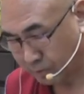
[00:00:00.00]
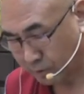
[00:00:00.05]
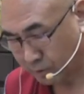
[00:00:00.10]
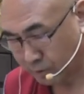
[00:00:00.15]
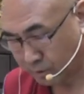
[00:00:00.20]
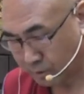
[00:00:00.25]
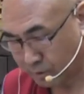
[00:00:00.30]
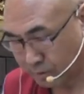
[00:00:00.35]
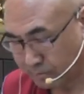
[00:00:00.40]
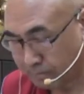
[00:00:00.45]

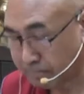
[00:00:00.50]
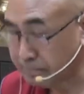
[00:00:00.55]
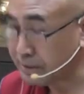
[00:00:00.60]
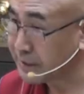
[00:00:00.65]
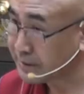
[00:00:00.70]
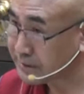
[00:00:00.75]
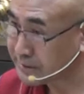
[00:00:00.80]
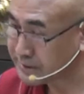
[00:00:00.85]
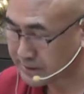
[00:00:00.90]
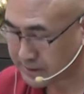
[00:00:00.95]
for
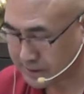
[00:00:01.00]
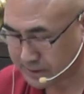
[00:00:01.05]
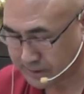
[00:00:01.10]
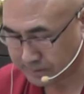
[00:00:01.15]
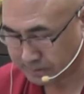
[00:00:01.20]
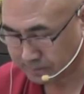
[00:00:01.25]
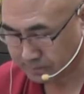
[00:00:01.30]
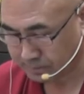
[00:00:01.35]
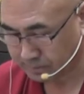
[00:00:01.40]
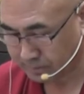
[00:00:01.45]

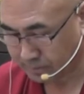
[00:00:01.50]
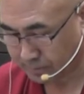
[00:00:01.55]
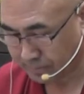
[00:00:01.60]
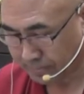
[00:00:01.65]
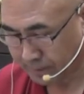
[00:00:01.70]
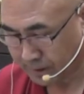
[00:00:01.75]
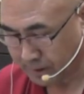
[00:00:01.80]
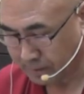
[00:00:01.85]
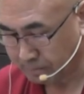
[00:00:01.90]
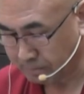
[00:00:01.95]
practice.
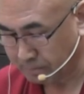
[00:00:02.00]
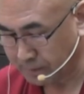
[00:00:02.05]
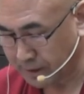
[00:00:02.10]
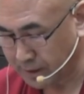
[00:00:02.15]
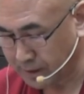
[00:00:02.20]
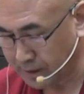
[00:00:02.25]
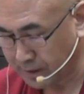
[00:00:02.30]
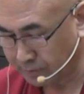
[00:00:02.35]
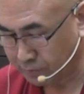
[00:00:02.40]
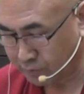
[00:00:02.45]

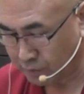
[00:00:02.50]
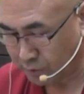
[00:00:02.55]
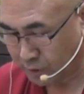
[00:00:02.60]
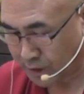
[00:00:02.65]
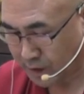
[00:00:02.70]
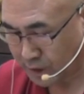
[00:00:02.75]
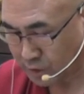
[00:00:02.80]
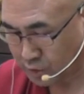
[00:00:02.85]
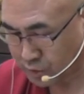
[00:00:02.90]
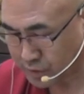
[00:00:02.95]
Mainly for how